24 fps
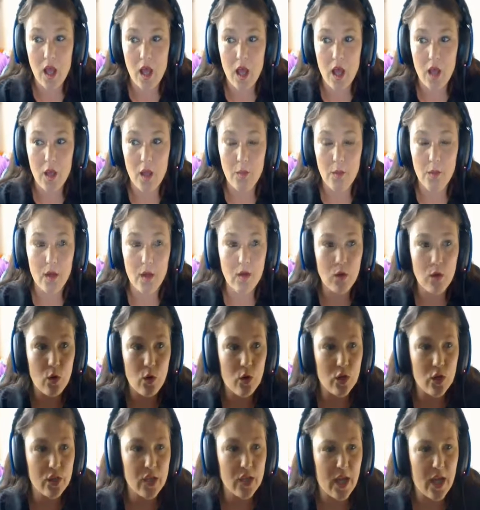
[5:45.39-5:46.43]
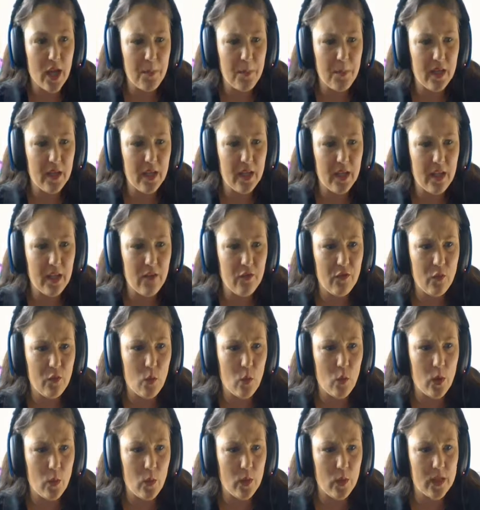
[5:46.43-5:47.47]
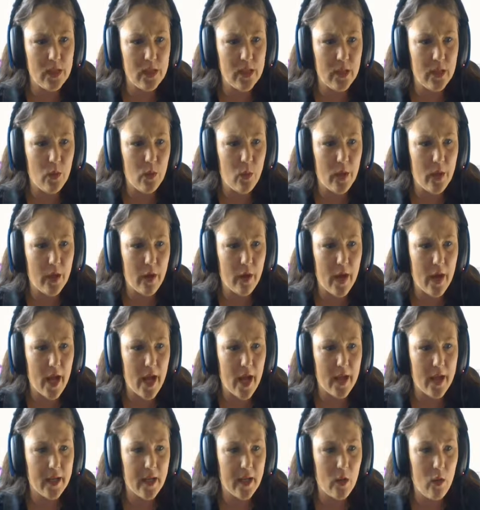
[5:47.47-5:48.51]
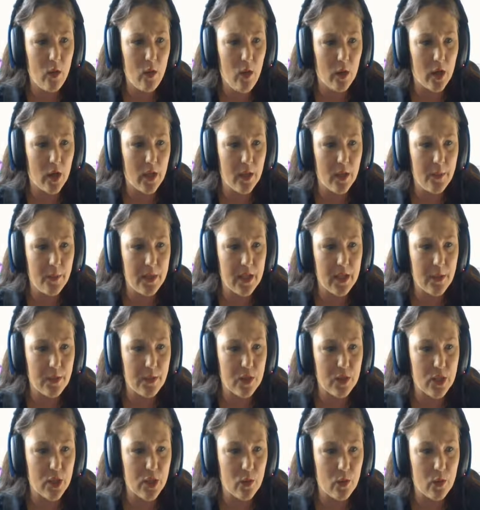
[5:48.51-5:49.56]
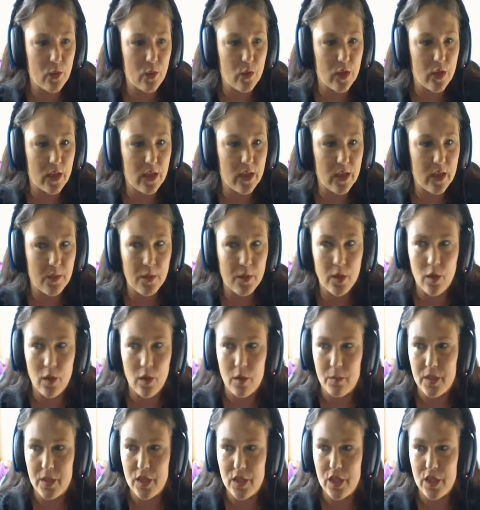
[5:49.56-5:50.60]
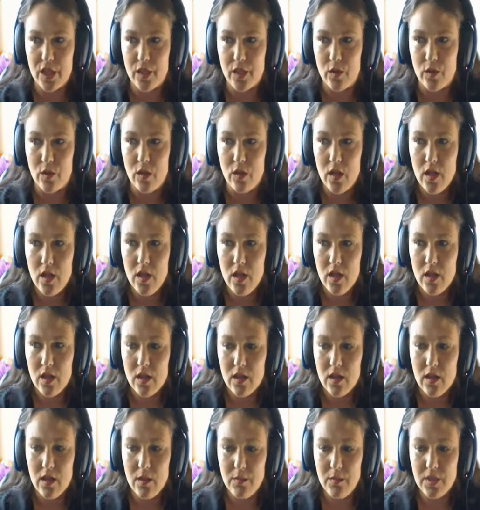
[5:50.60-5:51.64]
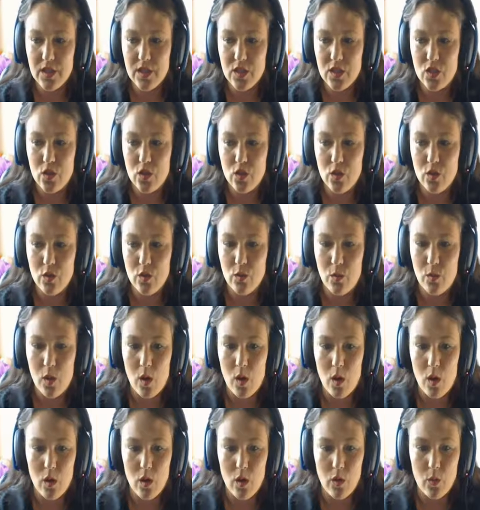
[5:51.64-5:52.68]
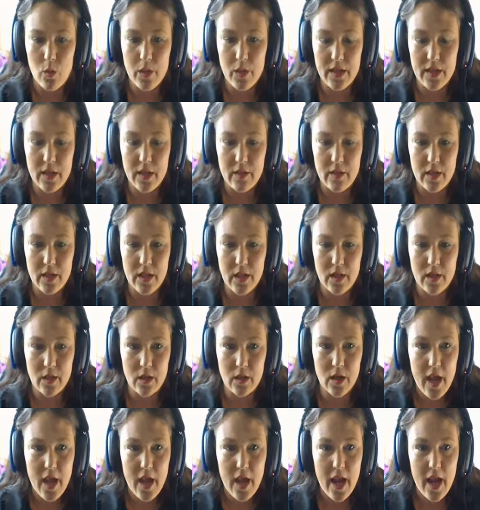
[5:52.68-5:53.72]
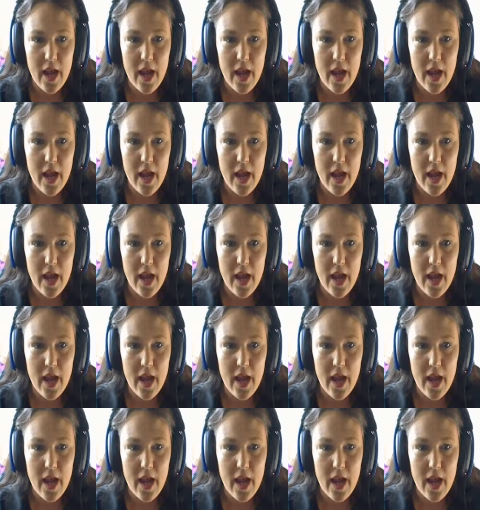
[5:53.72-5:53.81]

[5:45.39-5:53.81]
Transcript: Um, of course, I believe, what was it we are at now? Hold on, let me double check real quickly. Let me go to my channel. Let me zoom all the way down here.